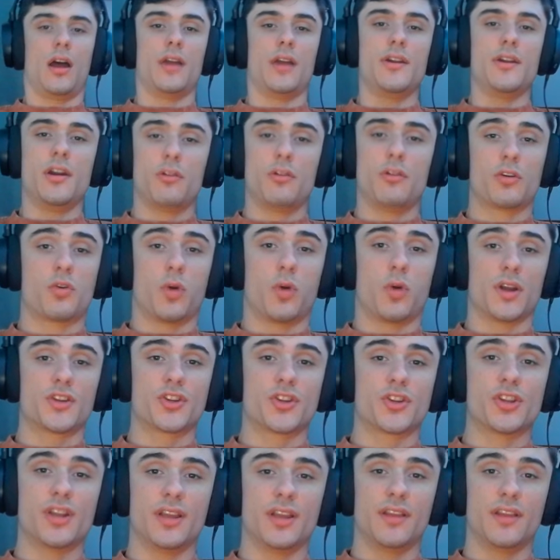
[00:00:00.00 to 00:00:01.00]
I know a
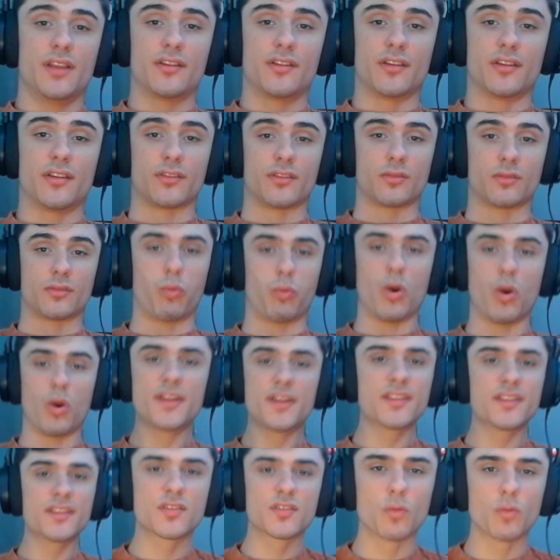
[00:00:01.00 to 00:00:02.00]
question is what
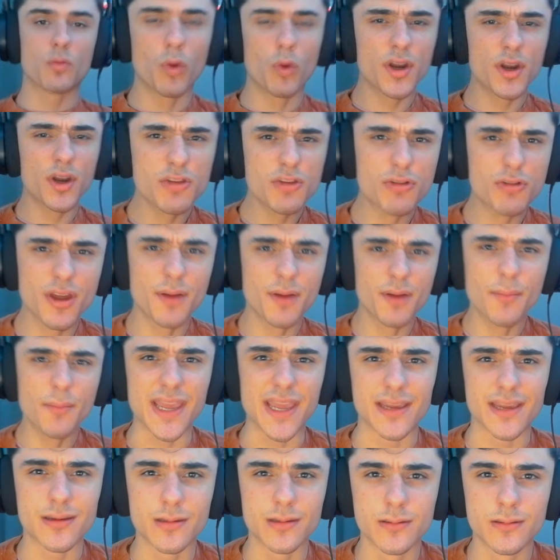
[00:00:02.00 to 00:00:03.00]
are you gonna
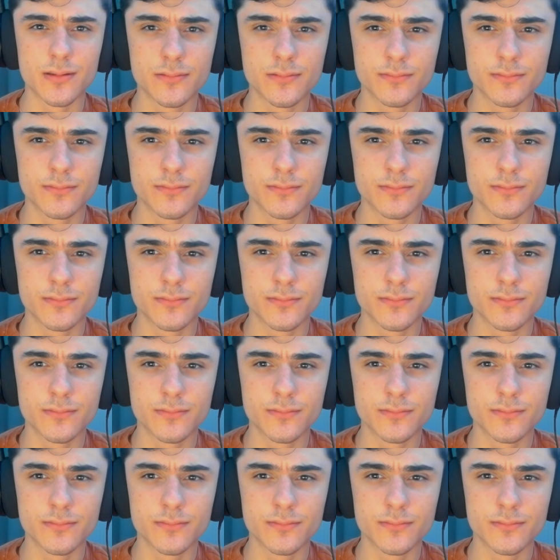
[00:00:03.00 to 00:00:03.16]
make?